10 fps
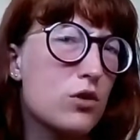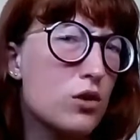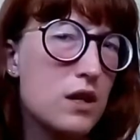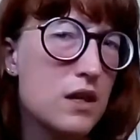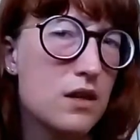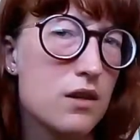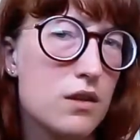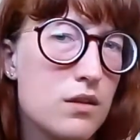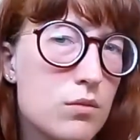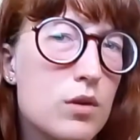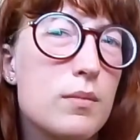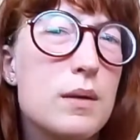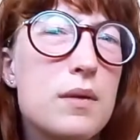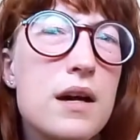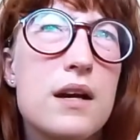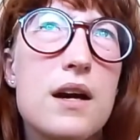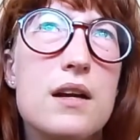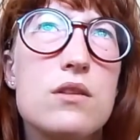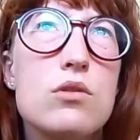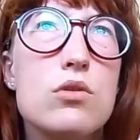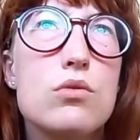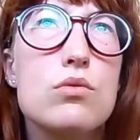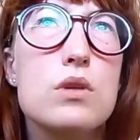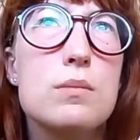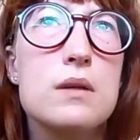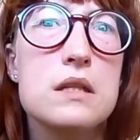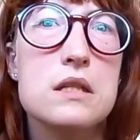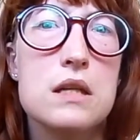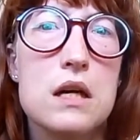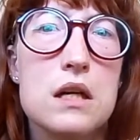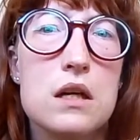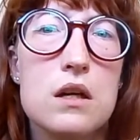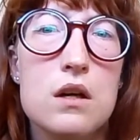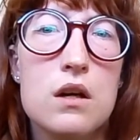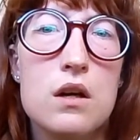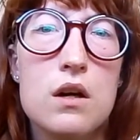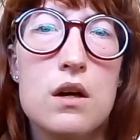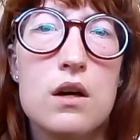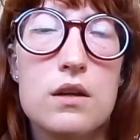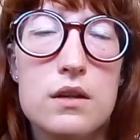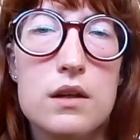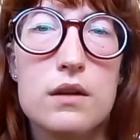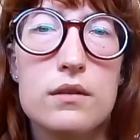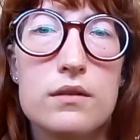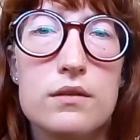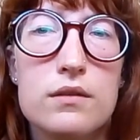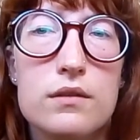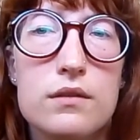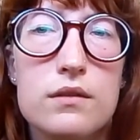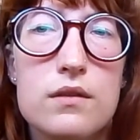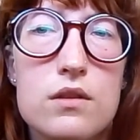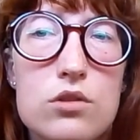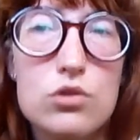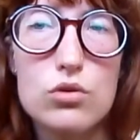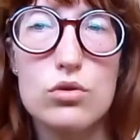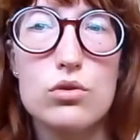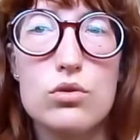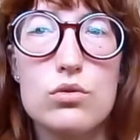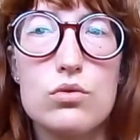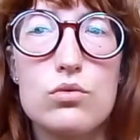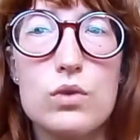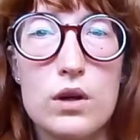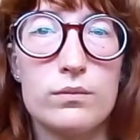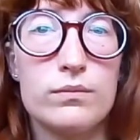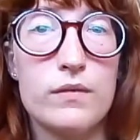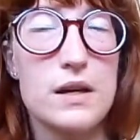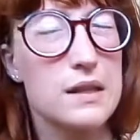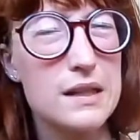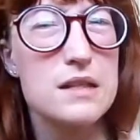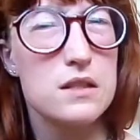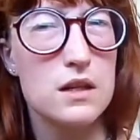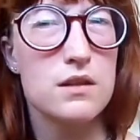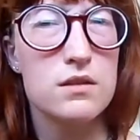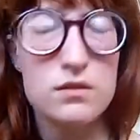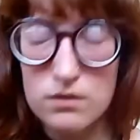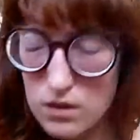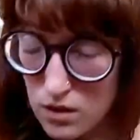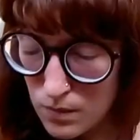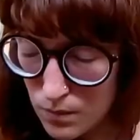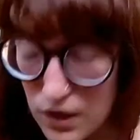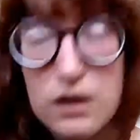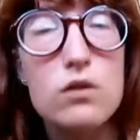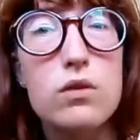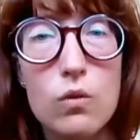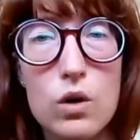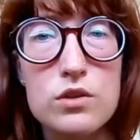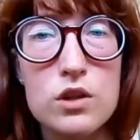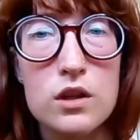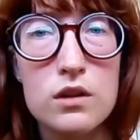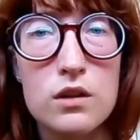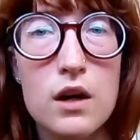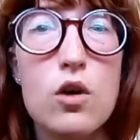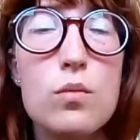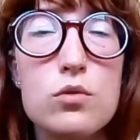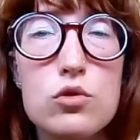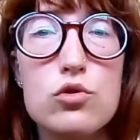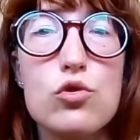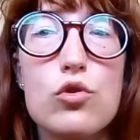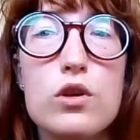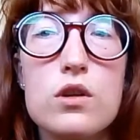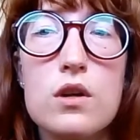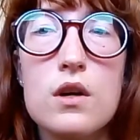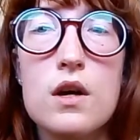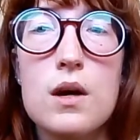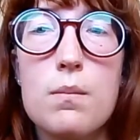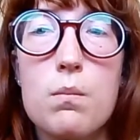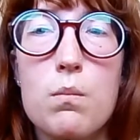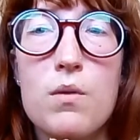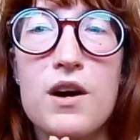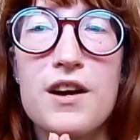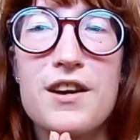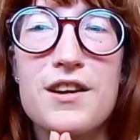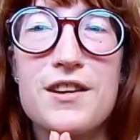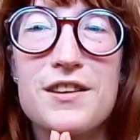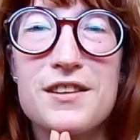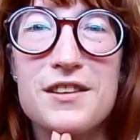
could heal. Well, maybe I knew deeply inside. Yeah. So, well, I think that's it. Thank you for watching. I hope you enjoyed my